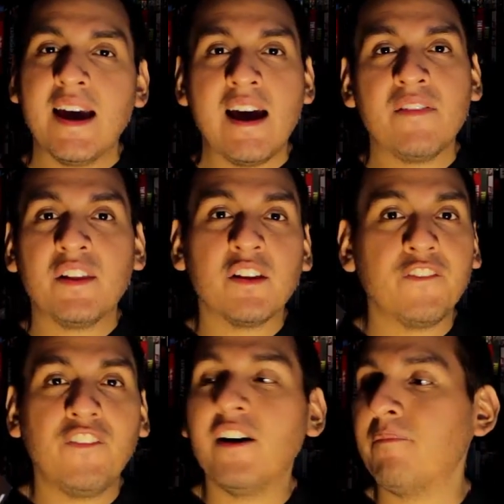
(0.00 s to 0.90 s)
and they're
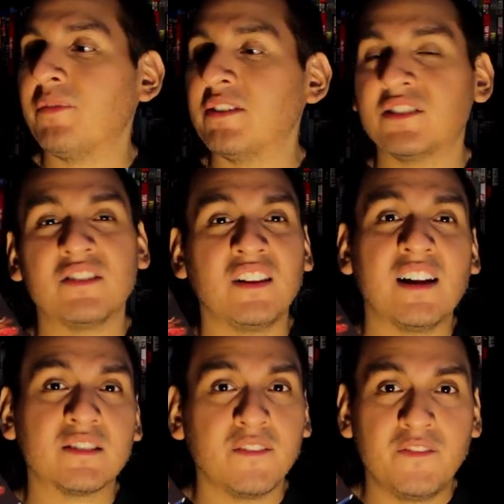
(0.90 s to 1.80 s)
fun. There's
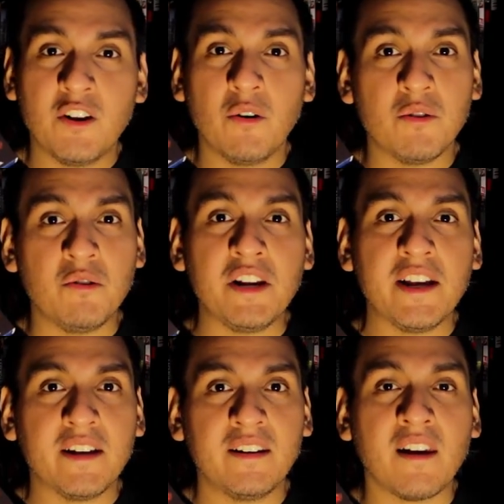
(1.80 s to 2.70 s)
lots of, you know,
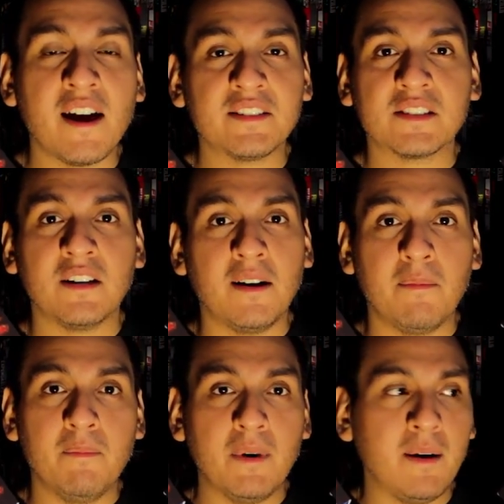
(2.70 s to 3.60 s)
unique, nice
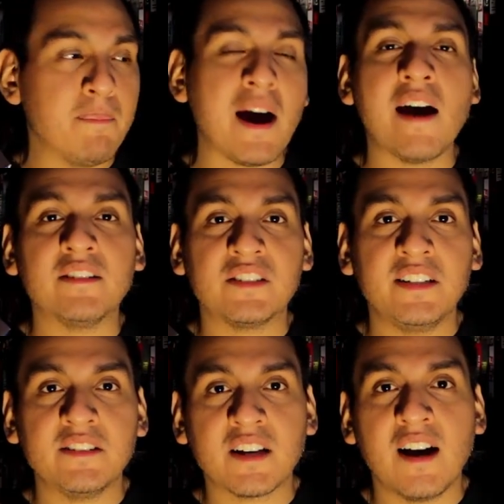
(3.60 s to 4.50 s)
behind the
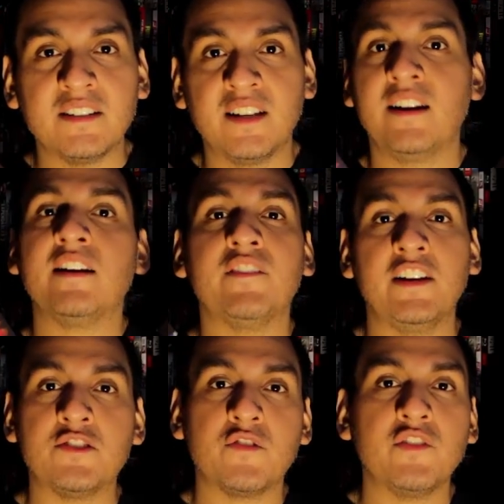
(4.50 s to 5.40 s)
scenes content and even
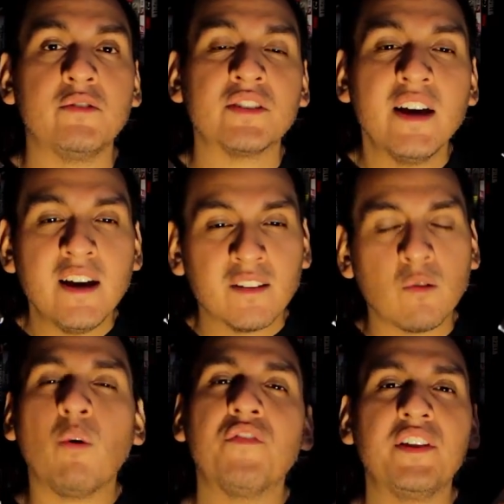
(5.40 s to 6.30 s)
interviews.
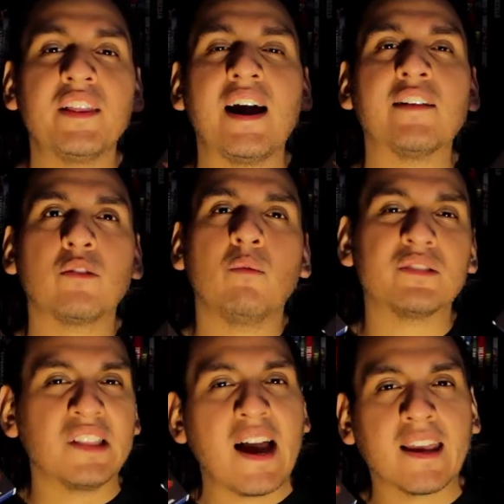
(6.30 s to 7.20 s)
The one thing that I thought
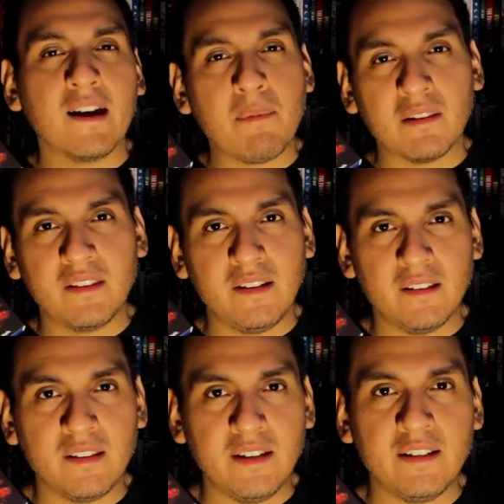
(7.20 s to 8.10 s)
was lacking about
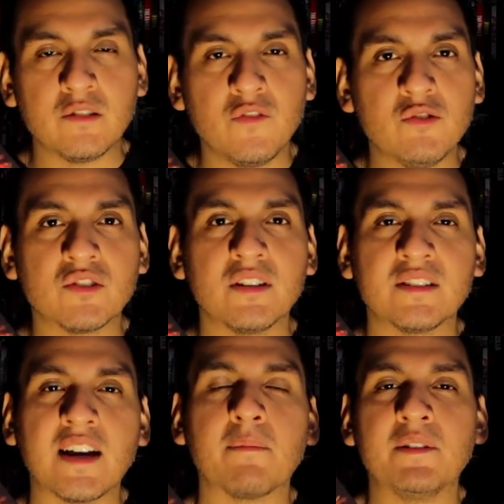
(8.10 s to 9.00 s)
the interview
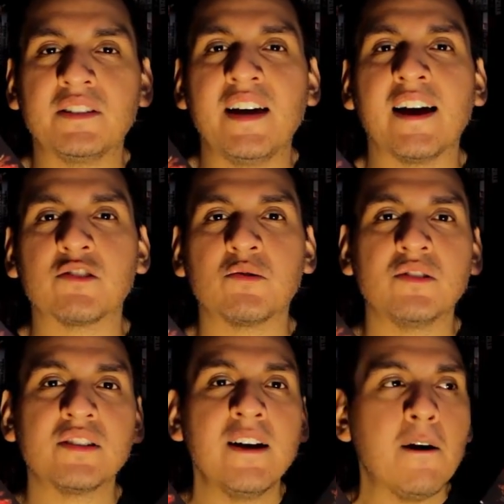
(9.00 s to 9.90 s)
segments, the
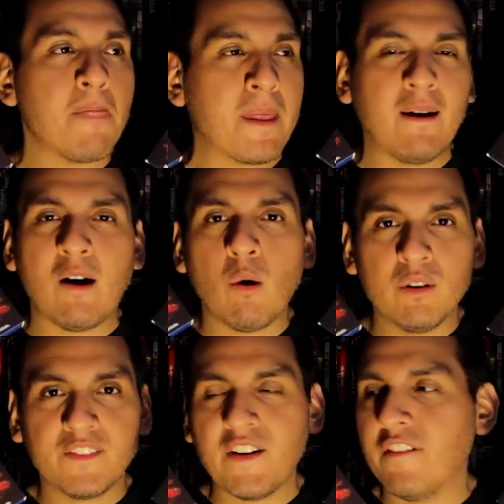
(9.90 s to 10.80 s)
extras, that I
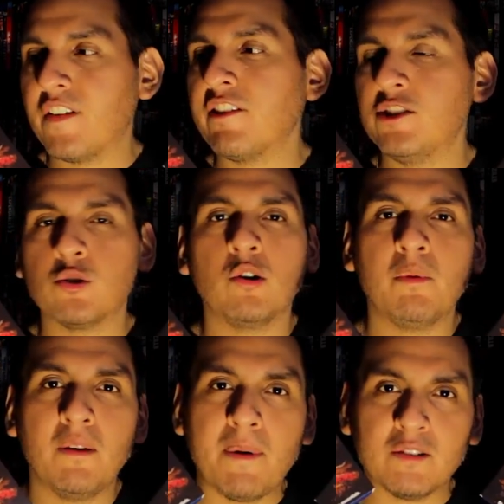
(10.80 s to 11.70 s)
always found very
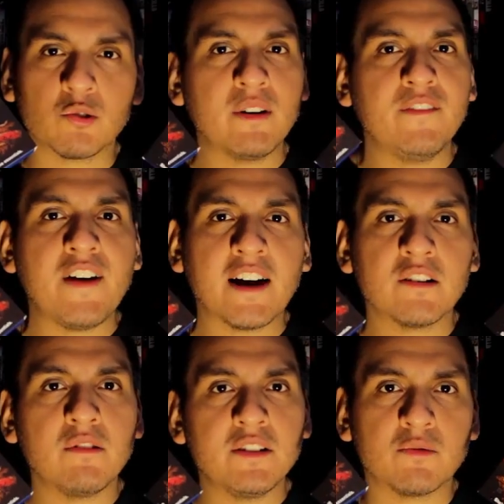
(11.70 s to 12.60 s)
enjoyable about Scream
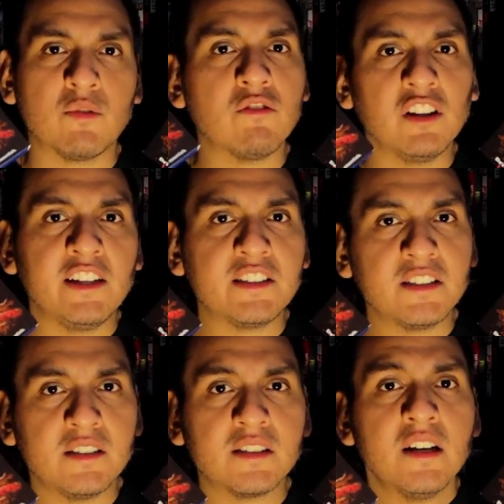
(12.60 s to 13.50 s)
Factory's
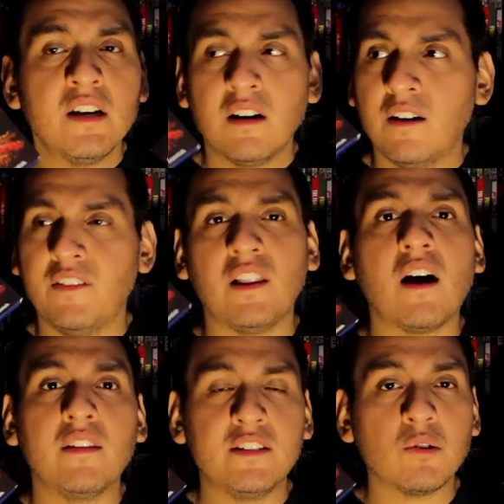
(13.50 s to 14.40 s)
re-releases of a
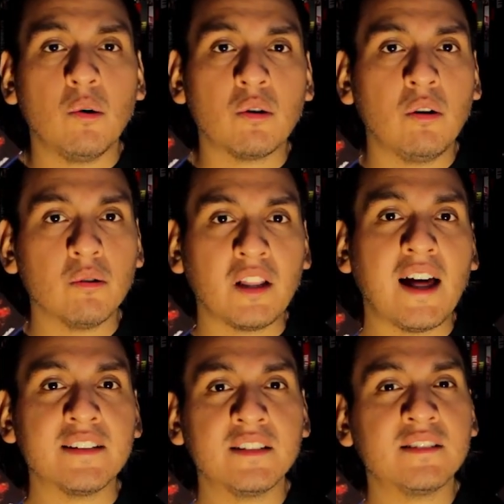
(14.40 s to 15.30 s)
lot of these old cult
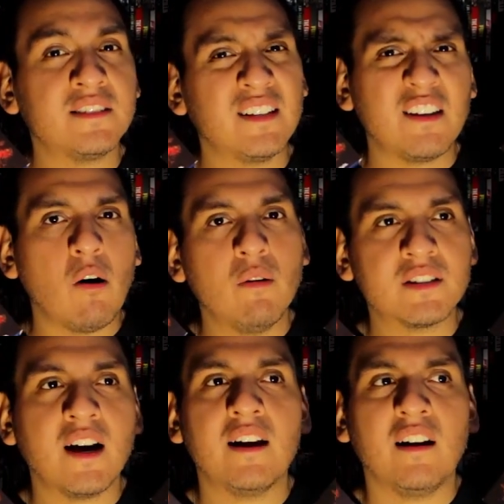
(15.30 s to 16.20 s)
classics is that they always
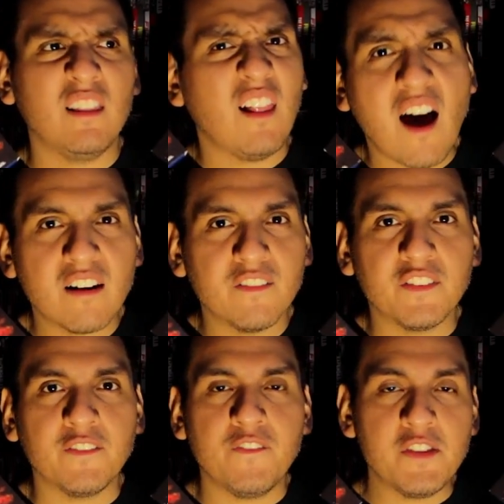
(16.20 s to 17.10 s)
got a lot of
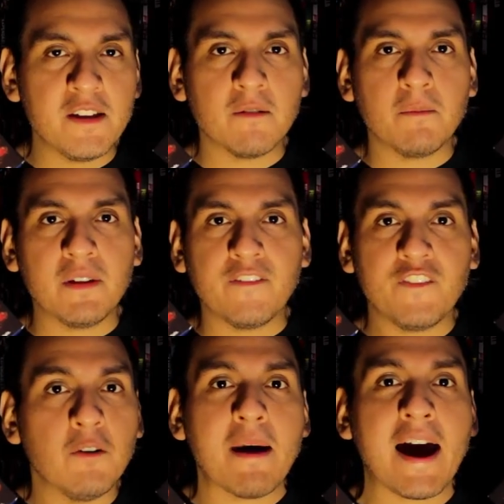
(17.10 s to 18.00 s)
the
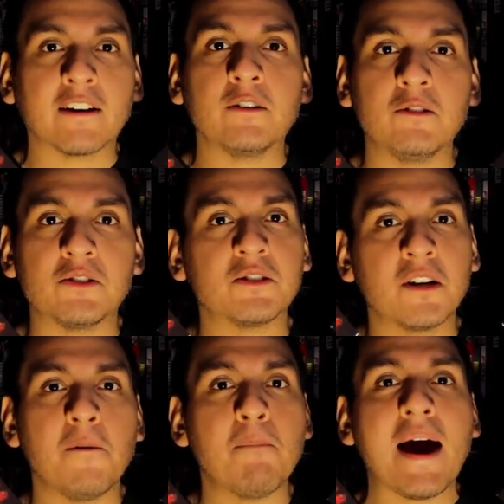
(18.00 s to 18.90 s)
film actors to
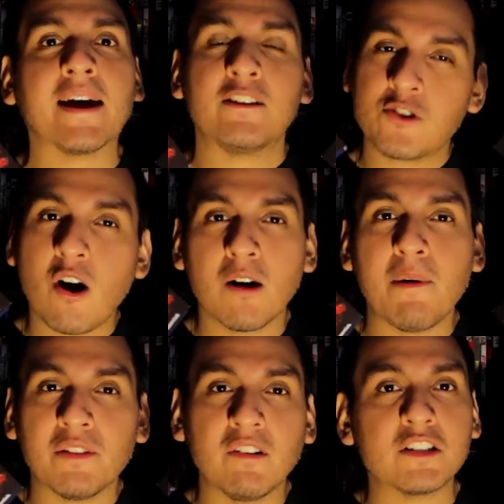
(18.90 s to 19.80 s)
come back and talk
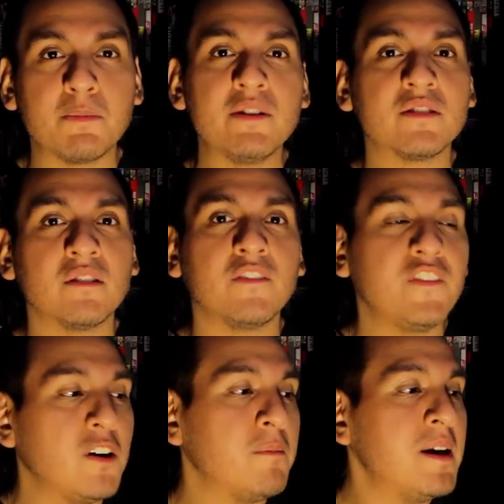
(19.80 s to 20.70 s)
about their experiences on the
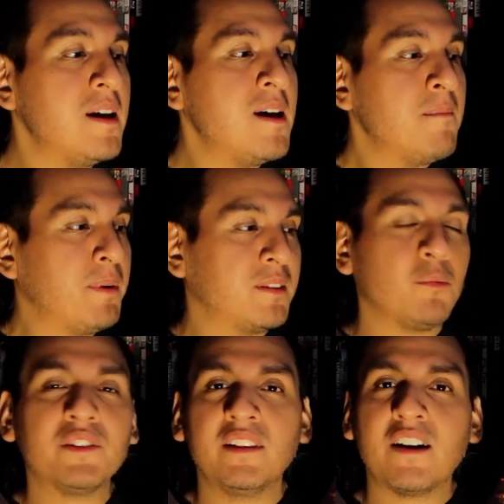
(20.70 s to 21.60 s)
film. But the
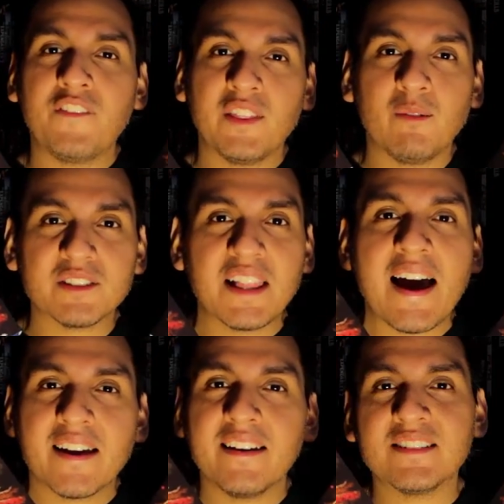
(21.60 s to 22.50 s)
one thing that I felt that was
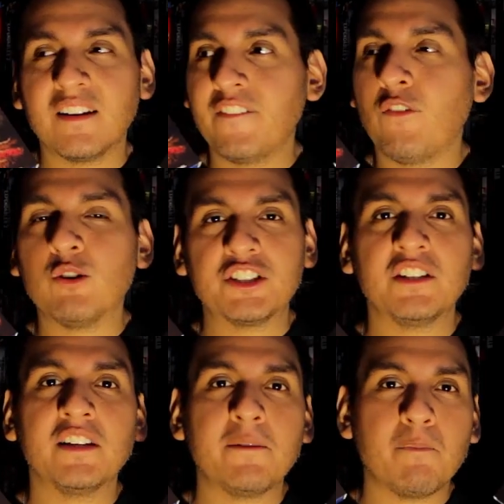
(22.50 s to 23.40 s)
lacking is that
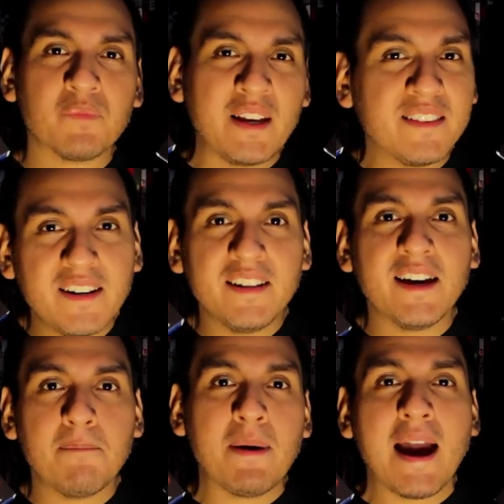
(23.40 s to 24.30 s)
unfortunately they didn't
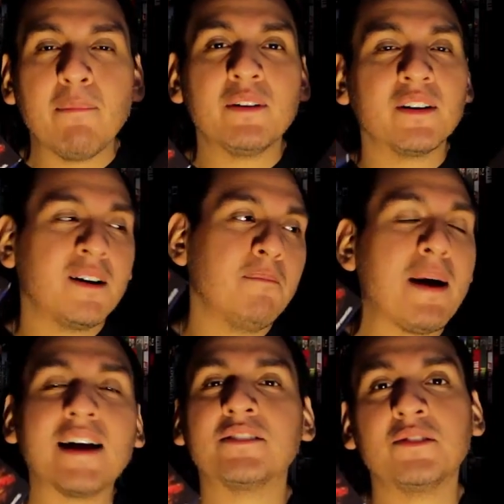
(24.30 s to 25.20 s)
get Pamela to come
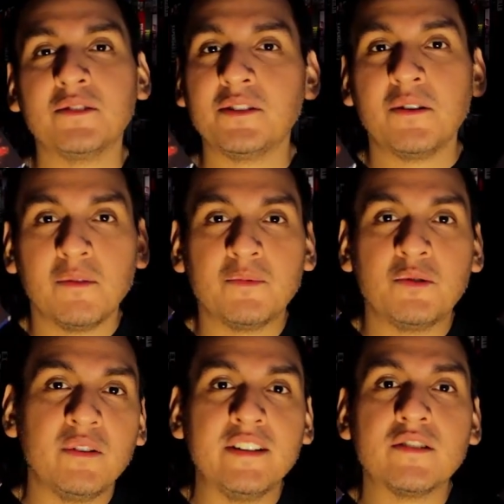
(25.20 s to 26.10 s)
back to, you know,
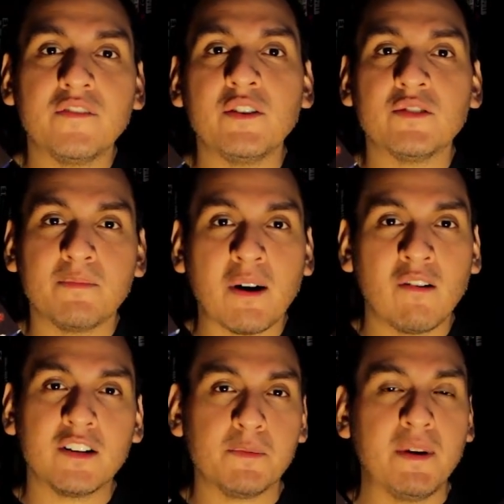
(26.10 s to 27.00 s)
do interviews about
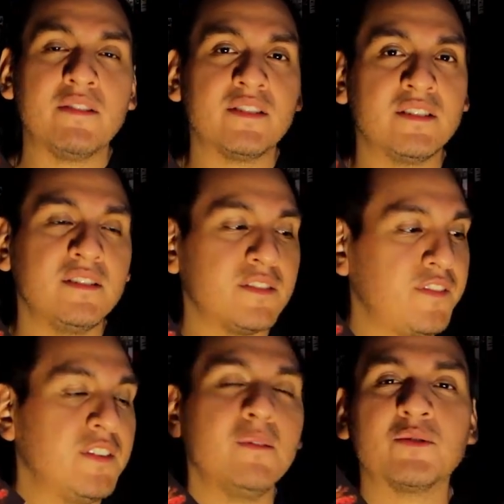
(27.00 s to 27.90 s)
her experiences in these
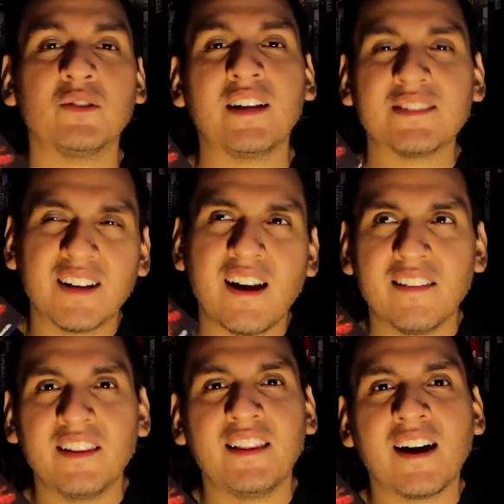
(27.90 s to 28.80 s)
films. So that's the
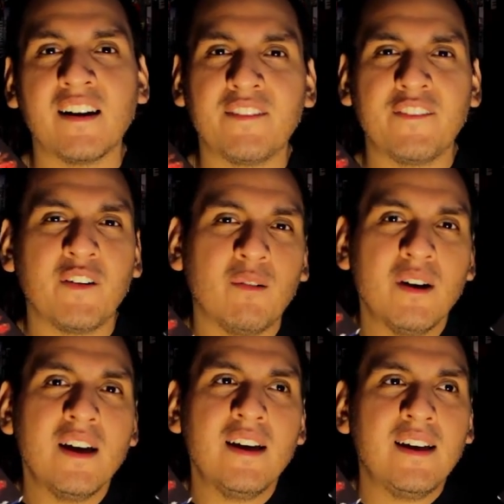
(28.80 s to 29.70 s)
kind of thing that kind of I
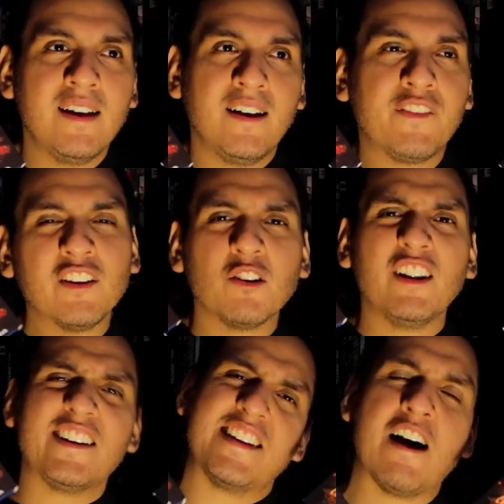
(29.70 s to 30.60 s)
felt a little
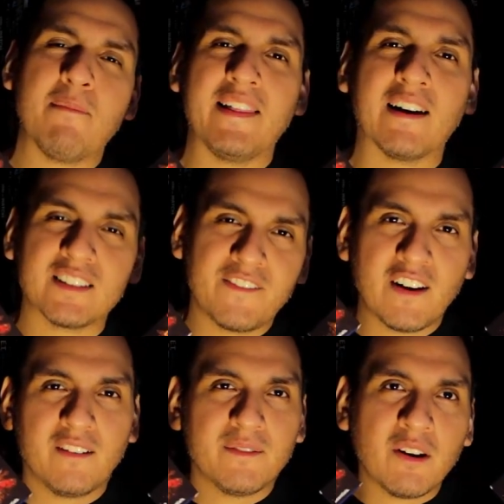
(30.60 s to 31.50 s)
let down by that, because I
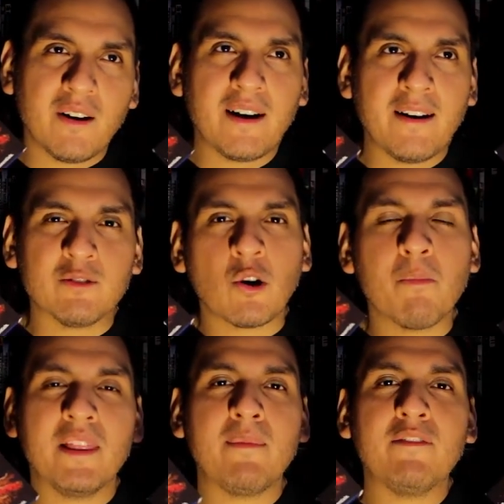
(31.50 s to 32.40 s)
found out, you know, I was
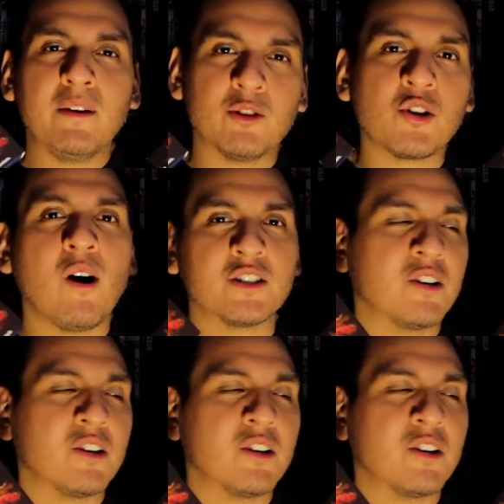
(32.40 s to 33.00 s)
hoping that maybe they would talk